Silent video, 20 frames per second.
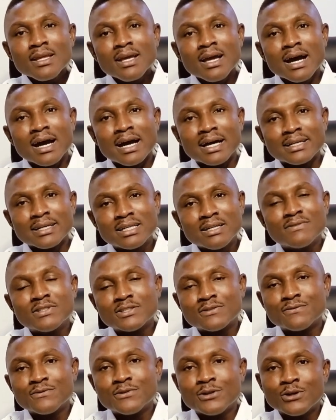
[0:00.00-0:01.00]
and give this
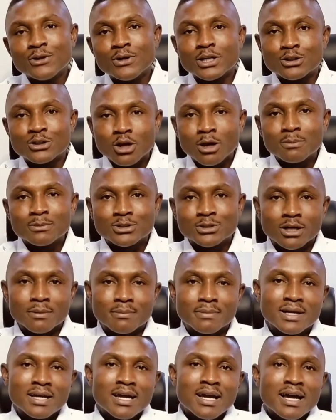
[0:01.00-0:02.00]
video a thumbs up,
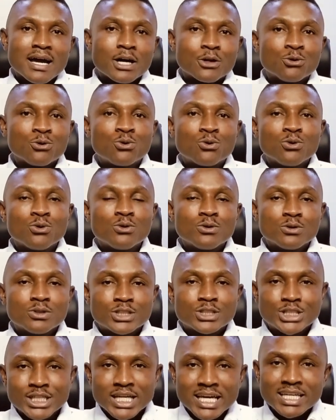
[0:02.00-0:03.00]
and
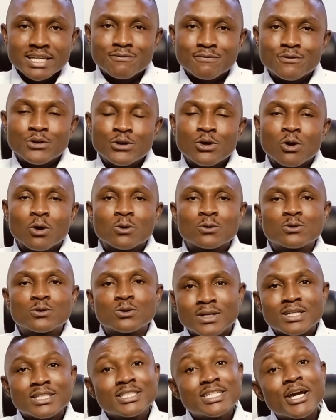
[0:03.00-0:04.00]
share the video also.
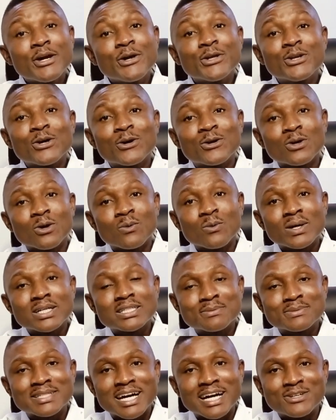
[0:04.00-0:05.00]
Share it on your WhatsApp
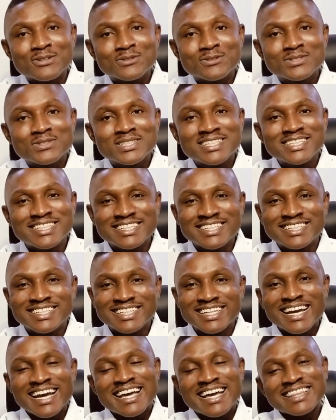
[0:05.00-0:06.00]
status.
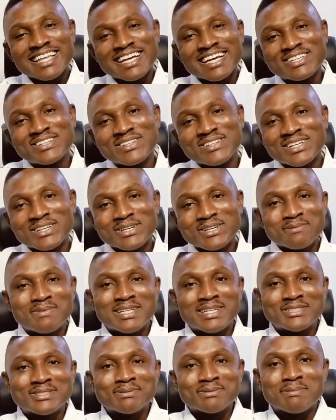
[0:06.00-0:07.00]
Thank you, and God
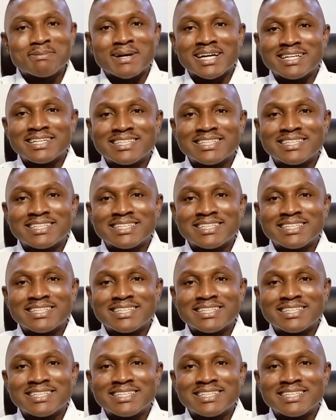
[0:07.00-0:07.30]
bless you. Bye-bye.